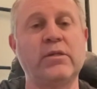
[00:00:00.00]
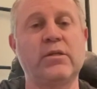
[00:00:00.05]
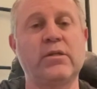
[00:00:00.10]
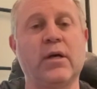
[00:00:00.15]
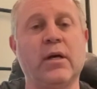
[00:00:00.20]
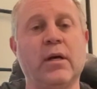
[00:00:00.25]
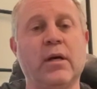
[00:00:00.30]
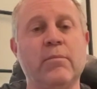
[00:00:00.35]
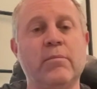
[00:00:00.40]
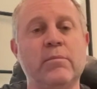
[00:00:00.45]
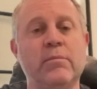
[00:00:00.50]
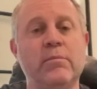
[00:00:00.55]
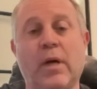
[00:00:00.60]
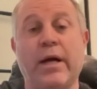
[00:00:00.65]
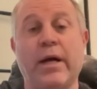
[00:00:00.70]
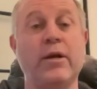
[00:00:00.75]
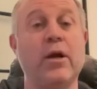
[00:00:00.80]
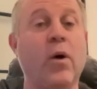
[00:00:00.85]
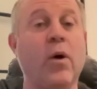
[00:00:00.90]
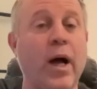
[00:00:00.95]
I
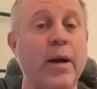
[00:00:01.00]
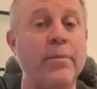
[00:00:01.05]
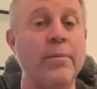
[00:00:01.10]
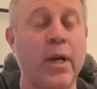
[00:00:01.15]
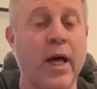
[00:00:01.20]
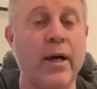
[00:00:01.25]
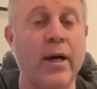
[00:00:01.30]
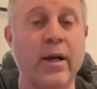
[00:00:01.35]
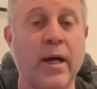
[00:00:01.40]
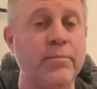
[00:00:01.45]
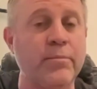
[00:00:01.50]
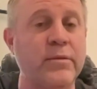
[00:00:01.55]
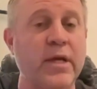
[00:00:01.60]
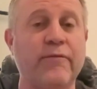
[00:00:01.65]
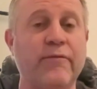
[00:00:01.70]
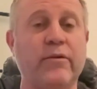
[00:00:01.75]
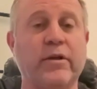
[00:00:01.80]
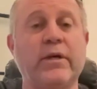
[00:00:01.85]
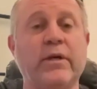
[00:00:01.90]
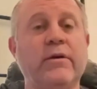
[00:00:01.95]
know I'm not. I'm
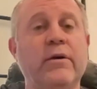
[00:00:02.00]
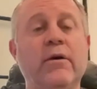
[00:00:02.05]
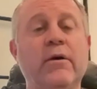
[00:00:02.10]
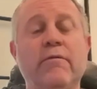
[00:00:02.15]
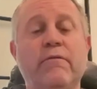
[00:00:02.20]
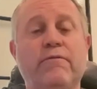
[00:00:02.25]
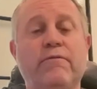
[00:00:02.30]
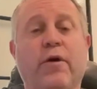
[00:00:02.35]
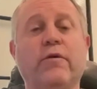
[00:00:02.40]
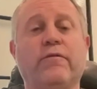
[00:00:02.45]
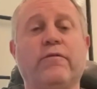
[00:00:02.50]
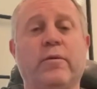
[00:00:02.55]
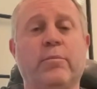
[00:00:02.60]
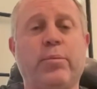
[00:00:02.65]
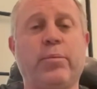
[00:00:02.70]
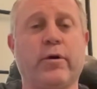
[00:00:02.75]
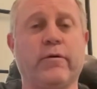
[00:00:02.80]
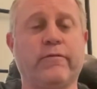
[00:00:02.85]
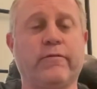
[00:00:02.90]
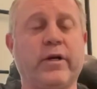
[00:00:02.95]
definitely far from
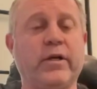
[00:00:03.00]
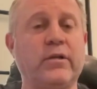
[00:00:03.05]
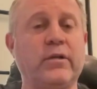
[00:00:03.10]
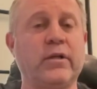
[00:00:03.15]
perfect.